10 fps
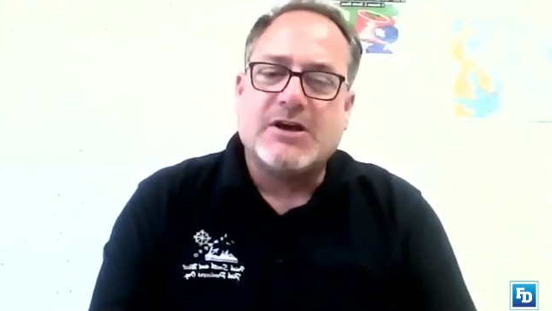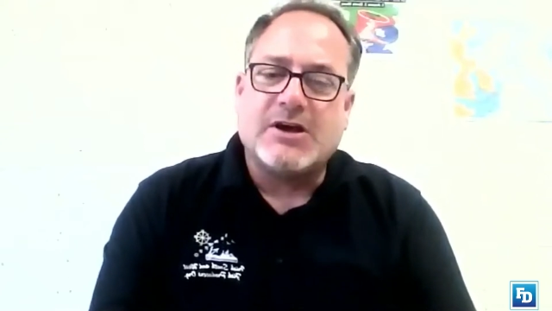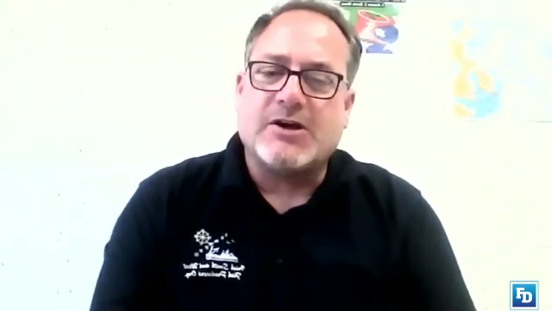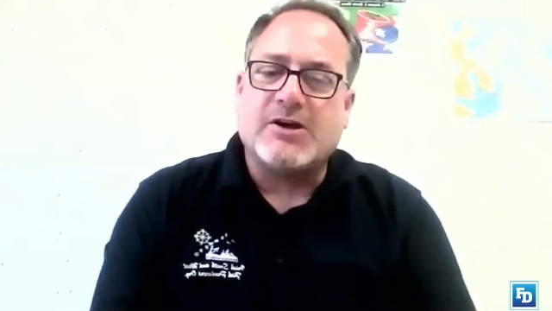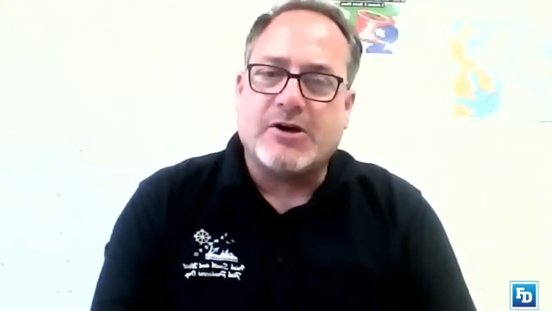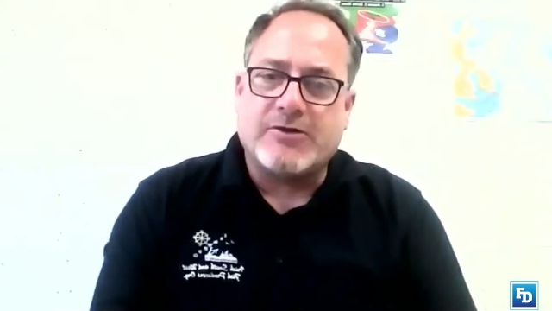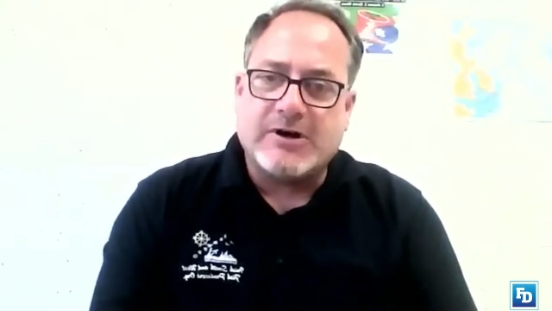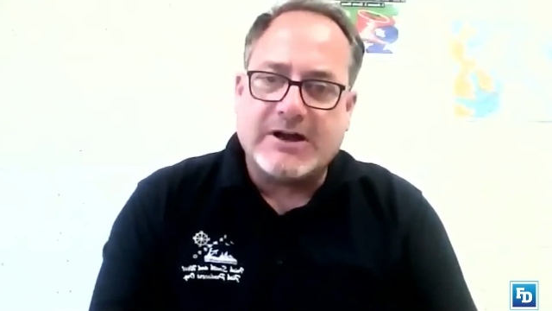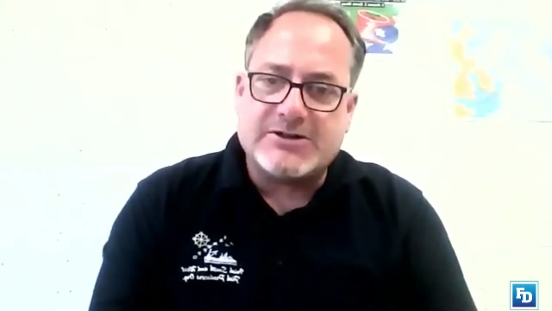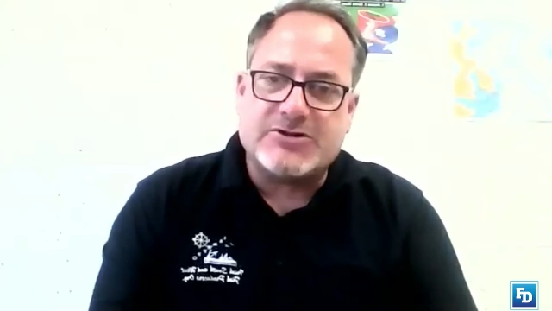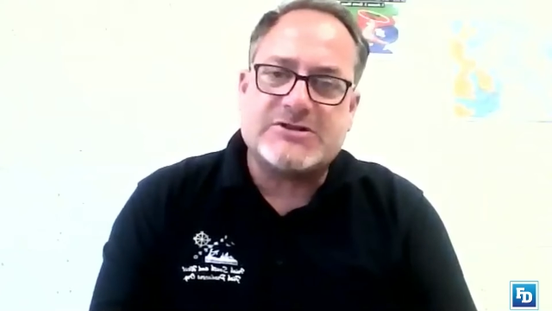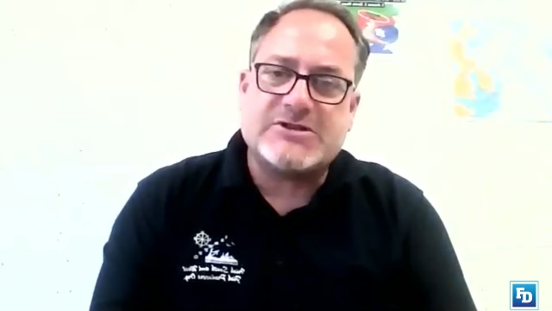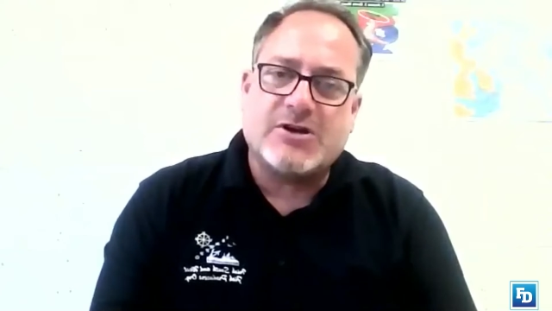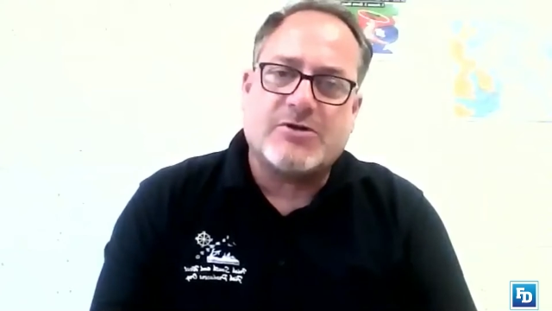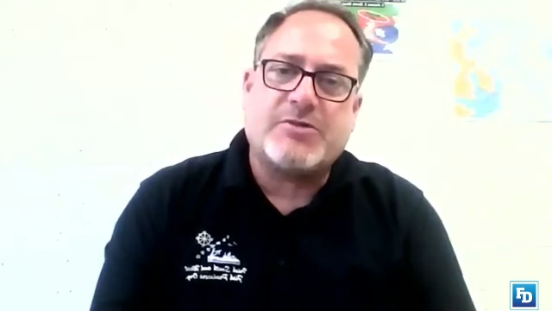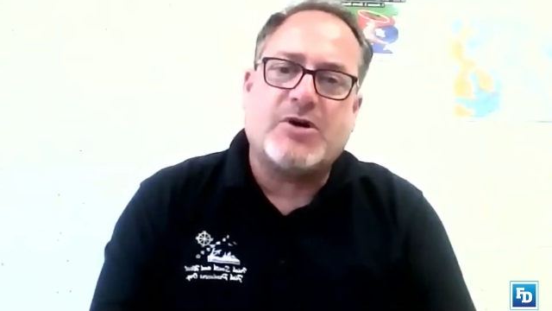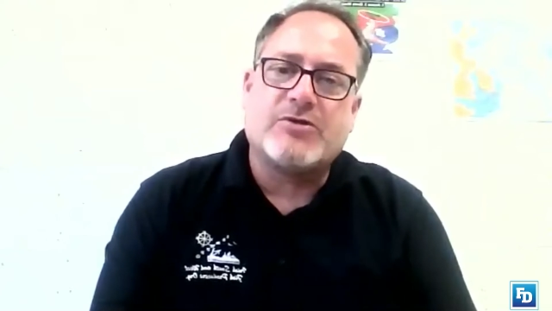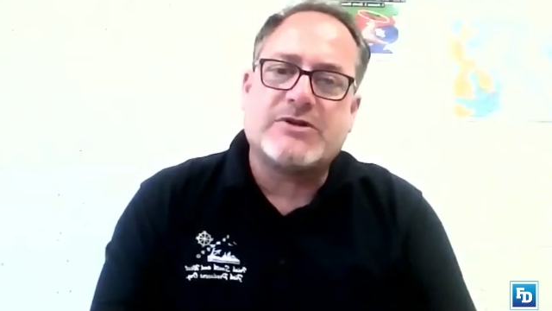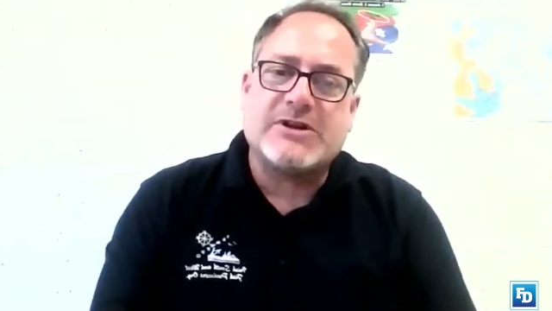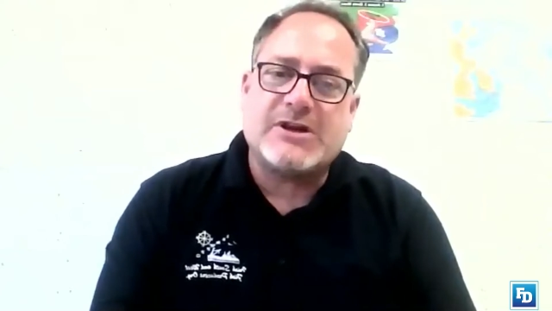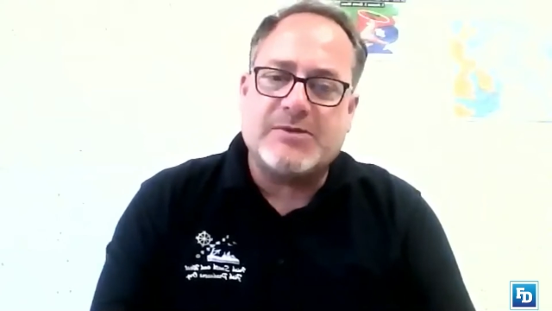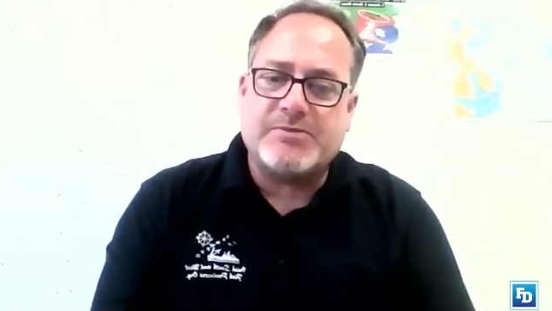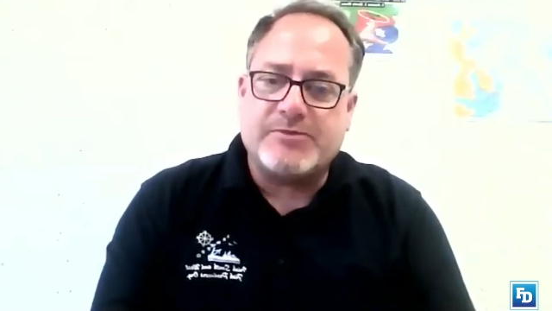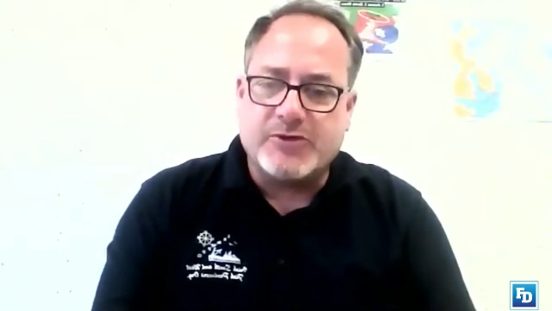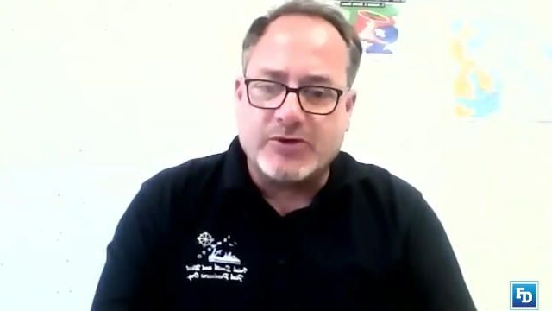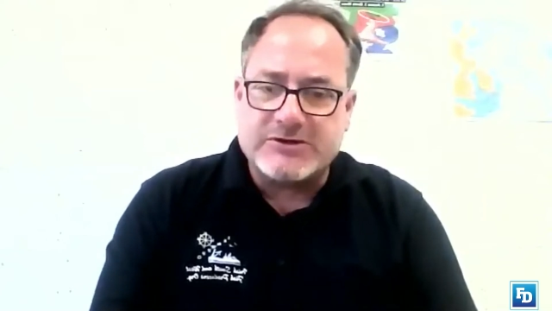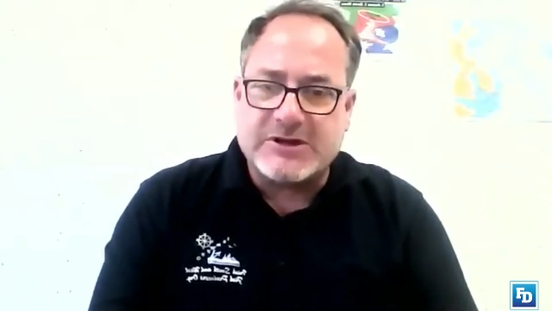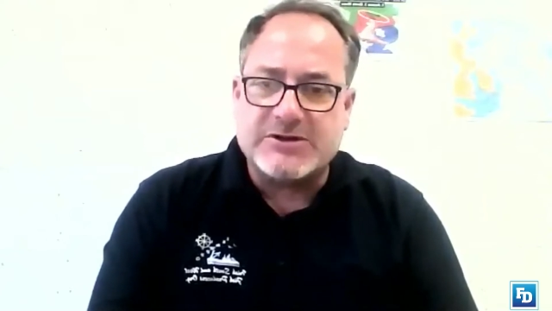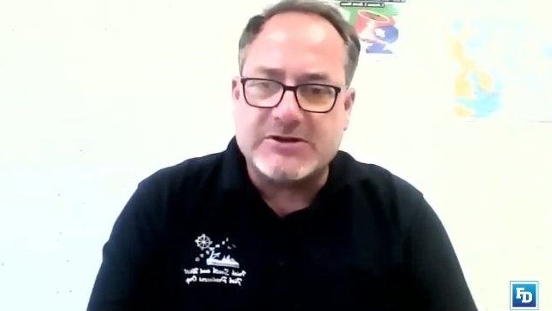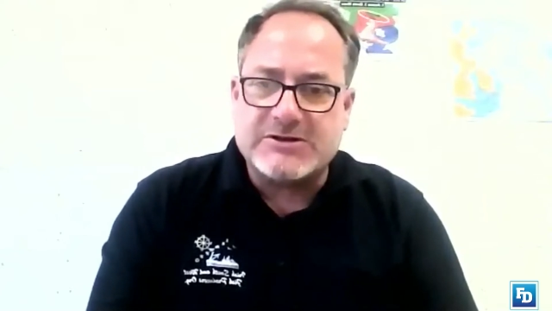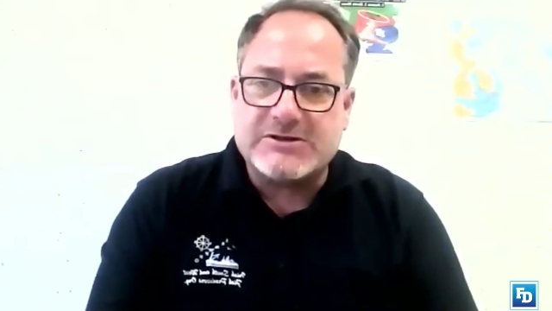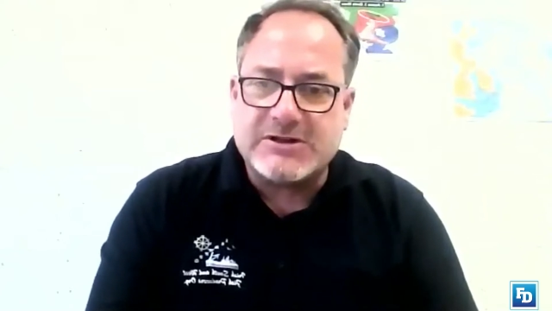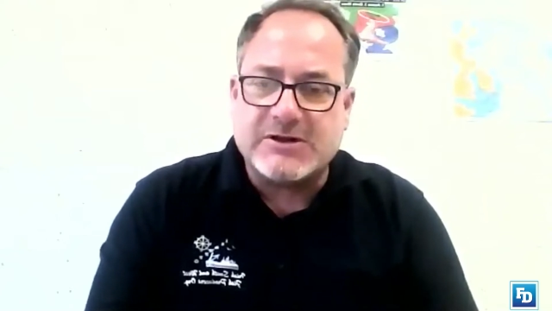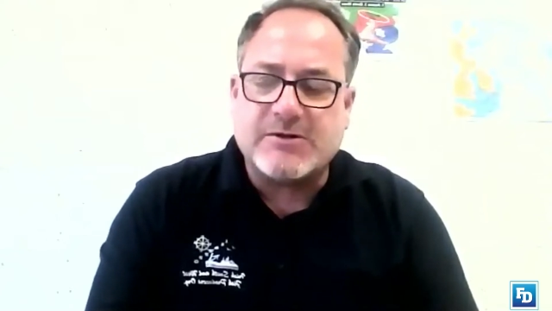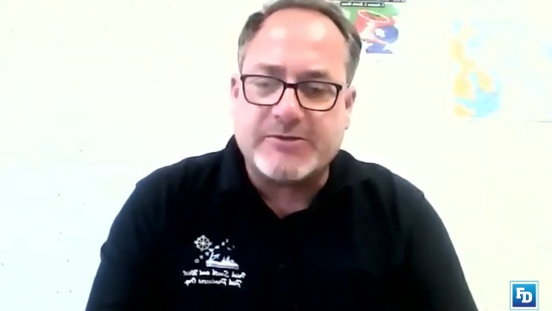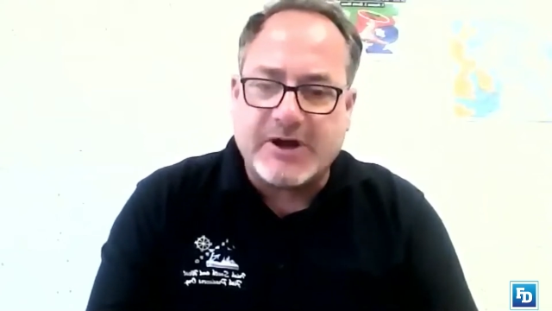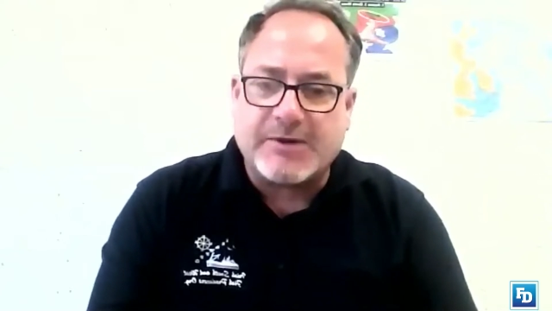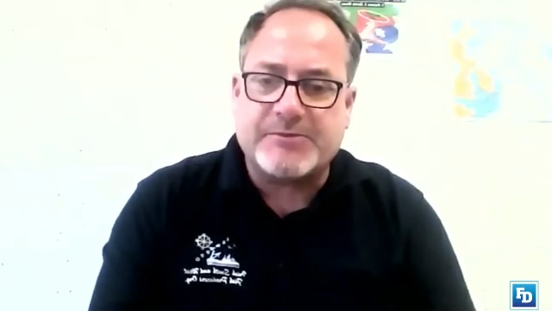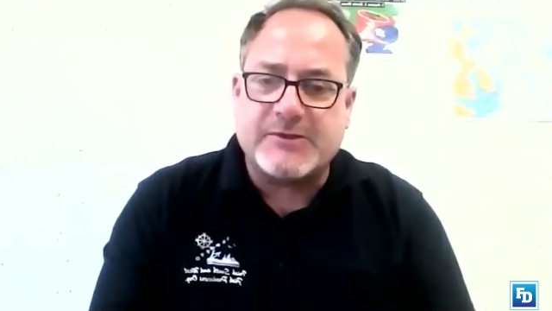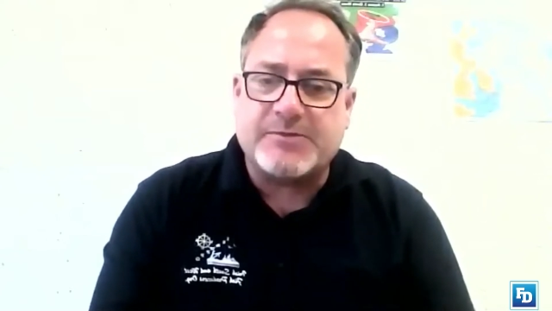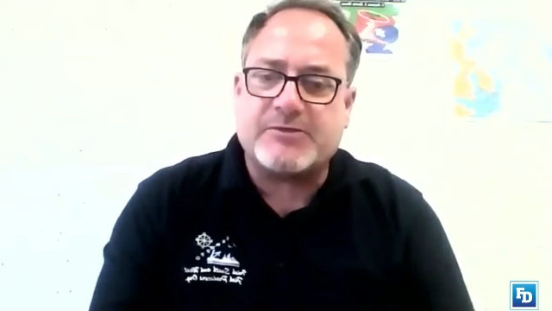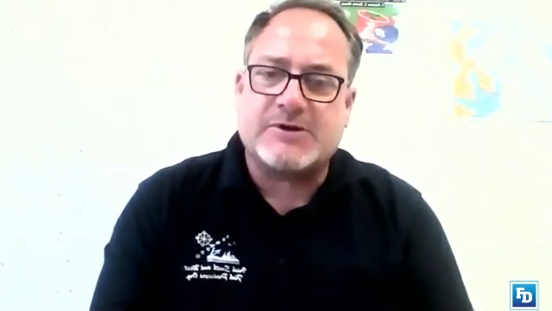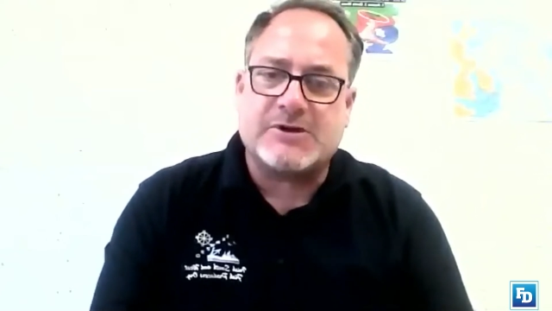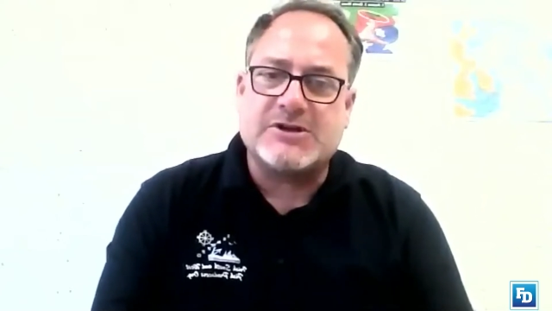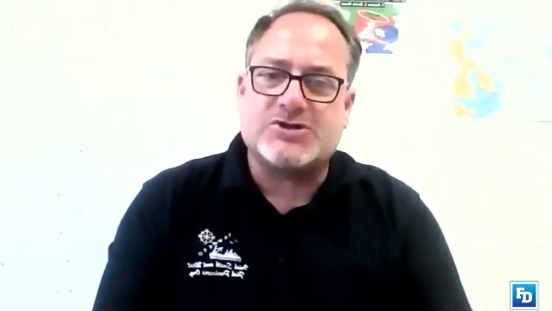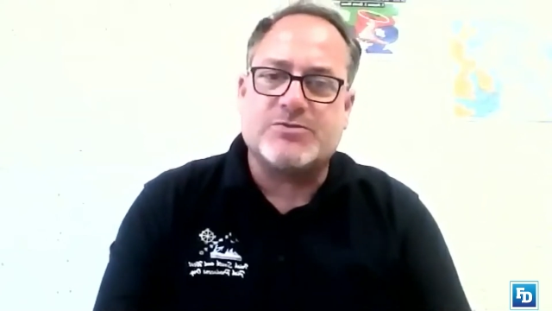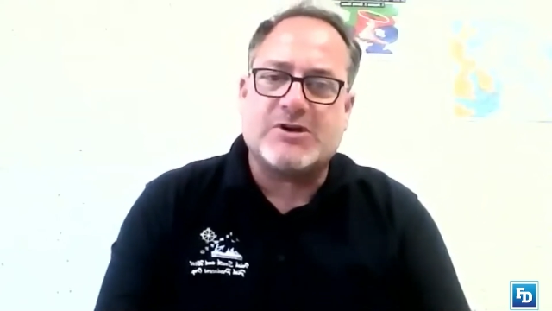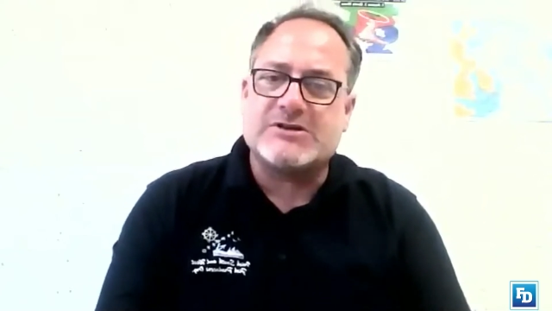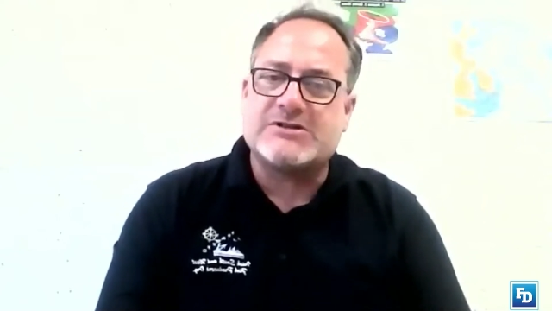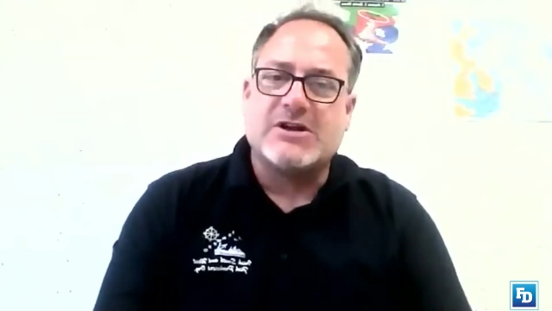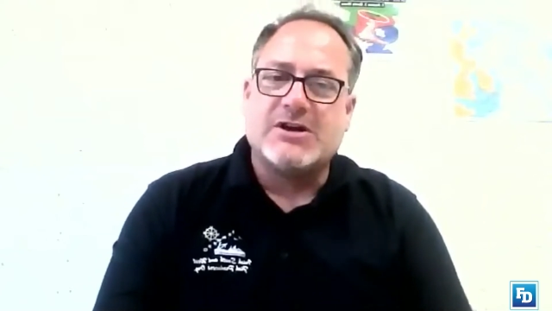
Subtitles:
either electricity or power to keep those engines in the top nip condition, because,